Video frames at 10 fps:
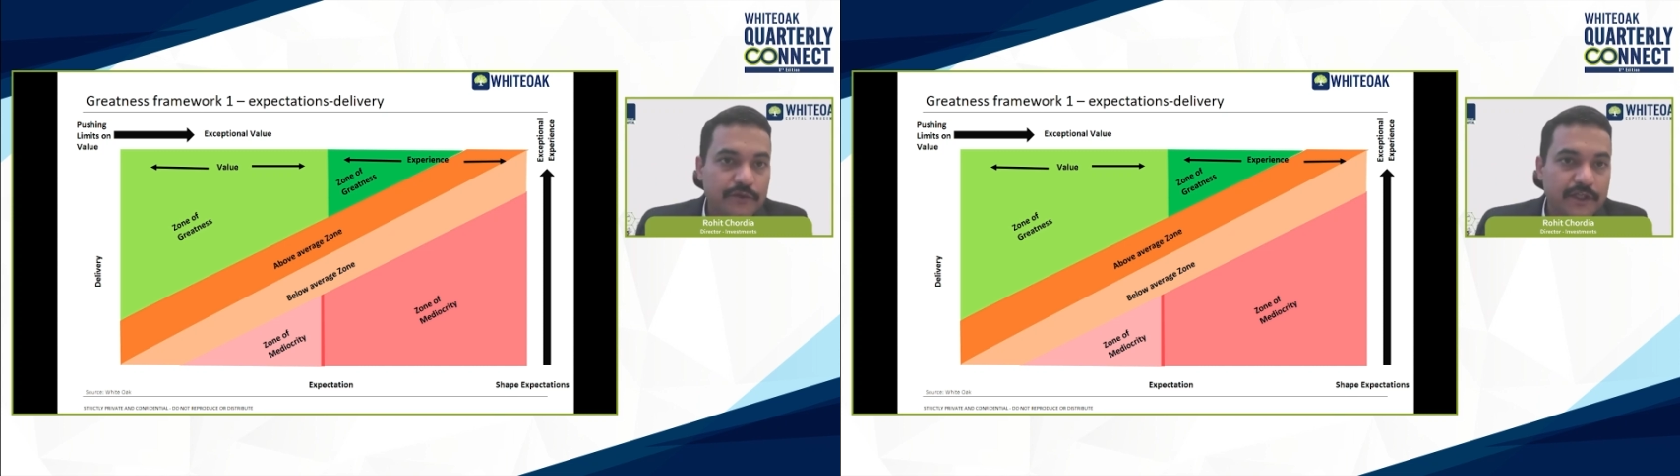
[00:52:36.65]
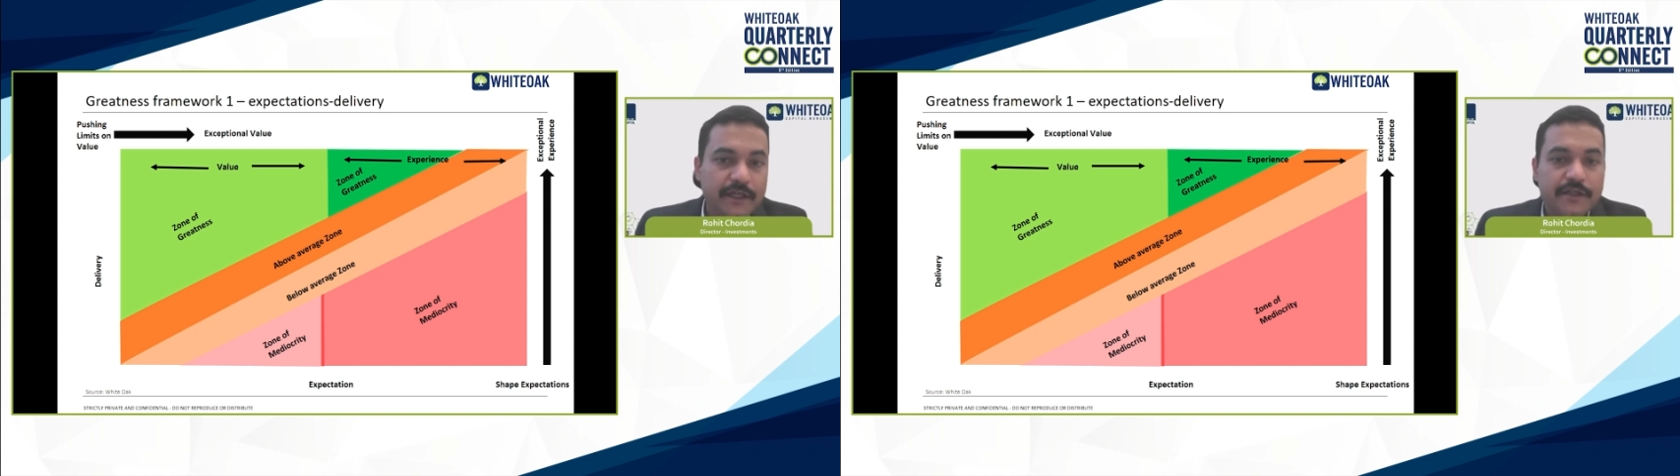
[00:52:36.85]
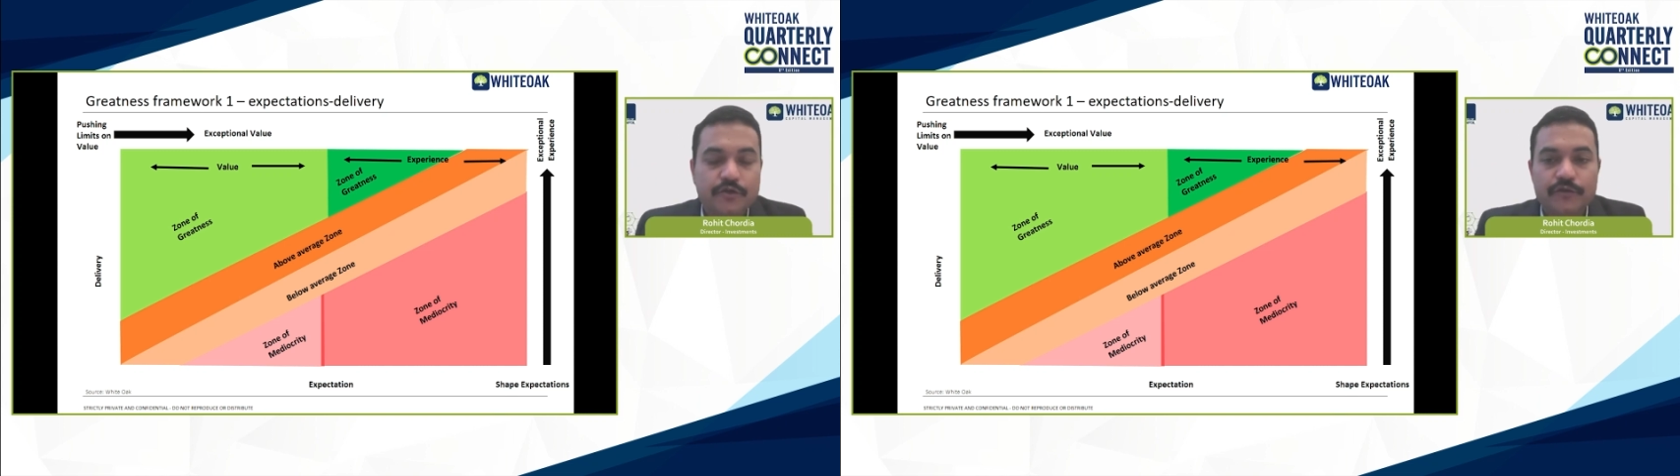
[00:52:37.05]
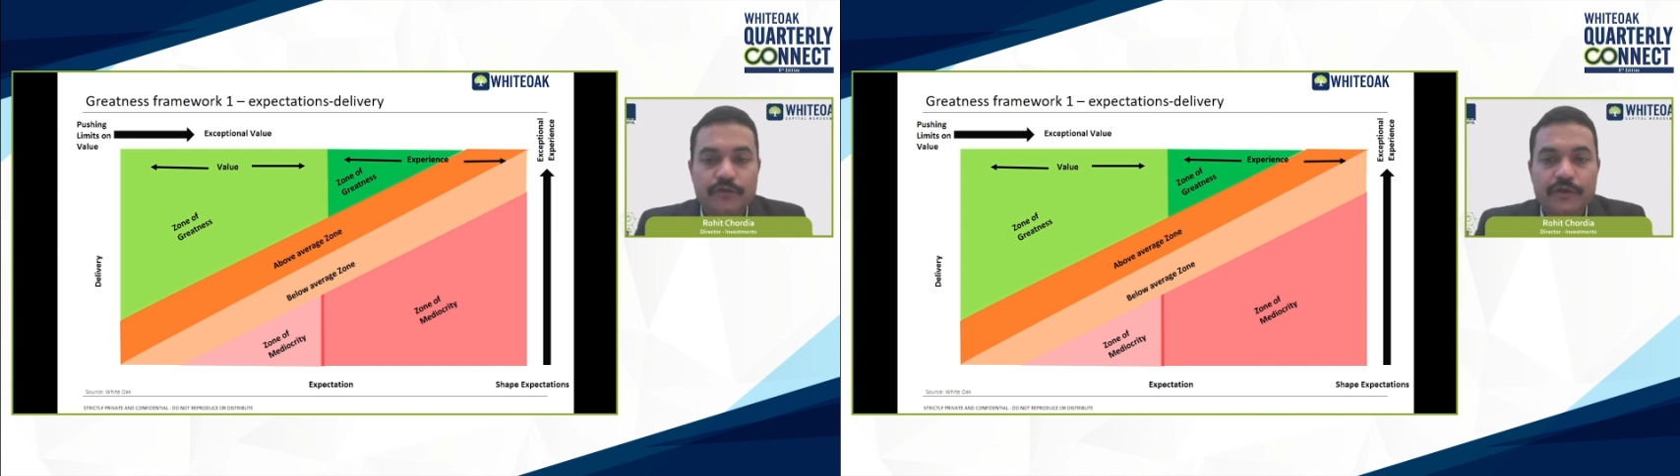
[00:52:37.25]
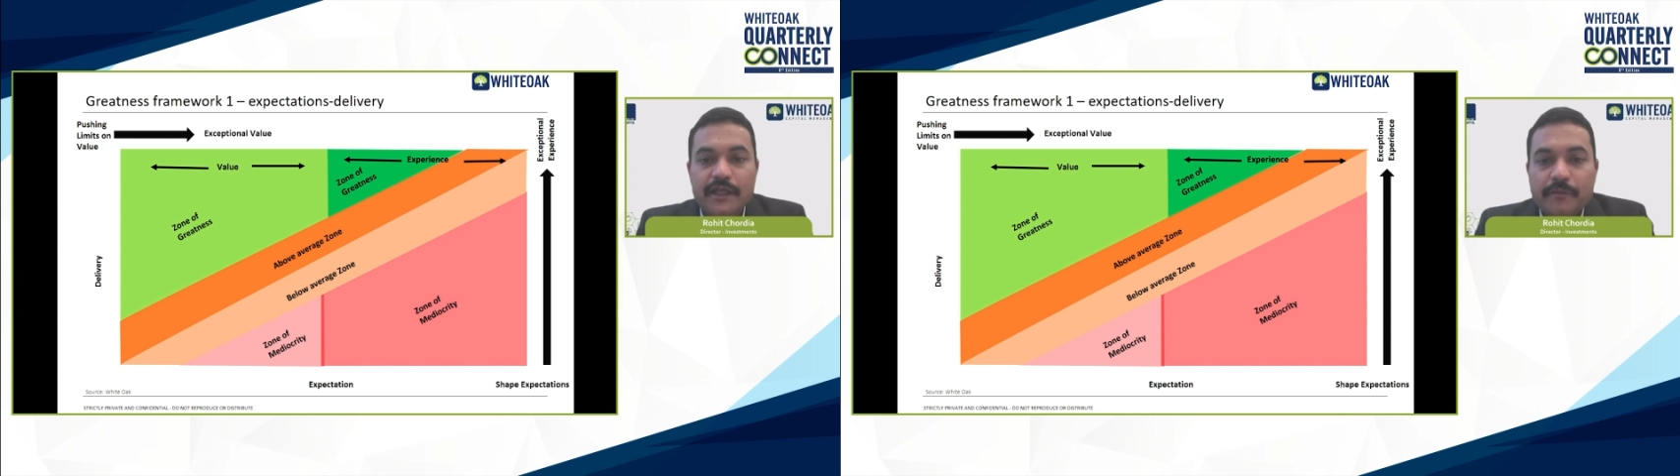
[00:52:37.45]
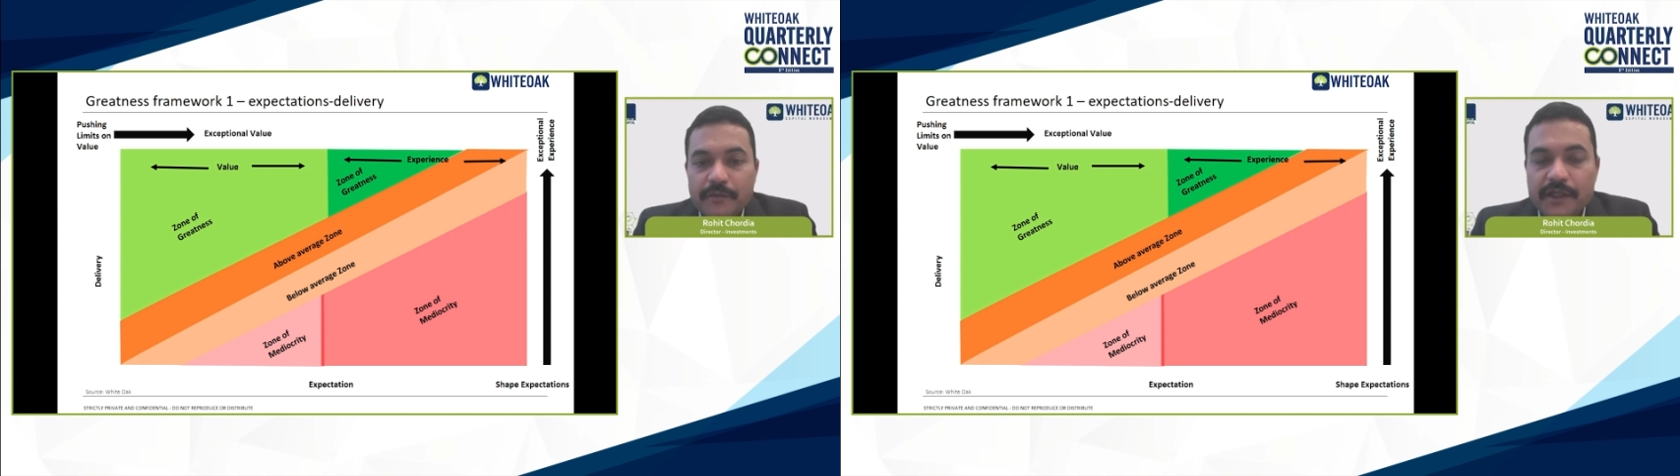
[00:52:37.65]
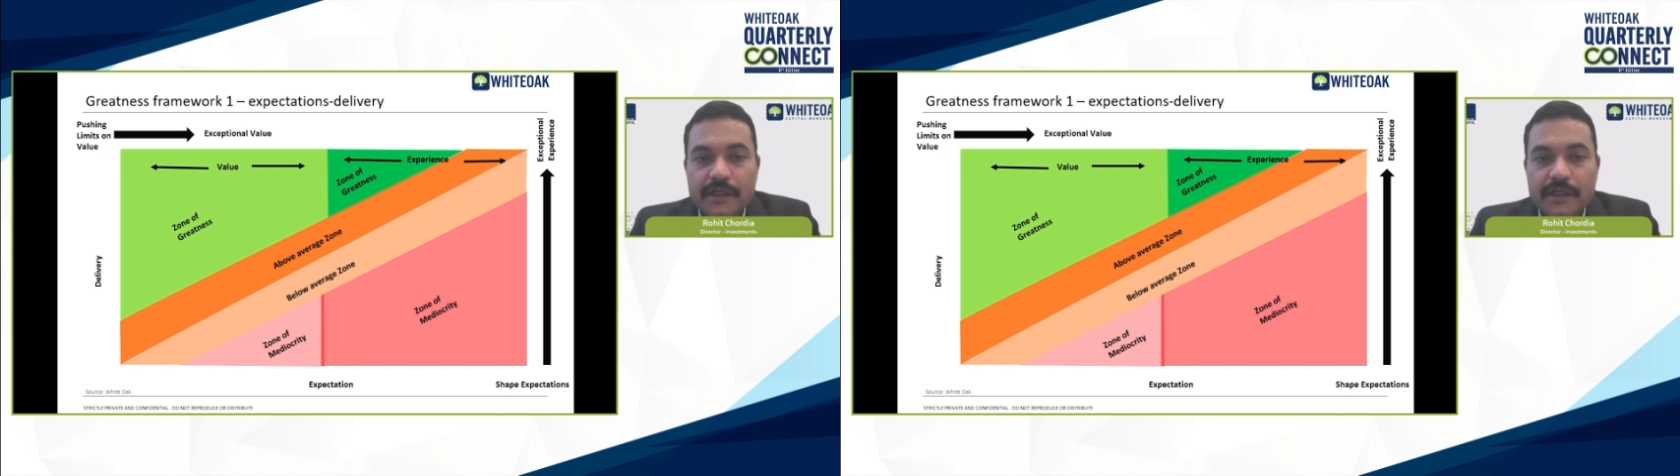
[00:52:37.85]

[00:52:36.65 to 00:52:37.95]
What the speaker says: greatness over time, right?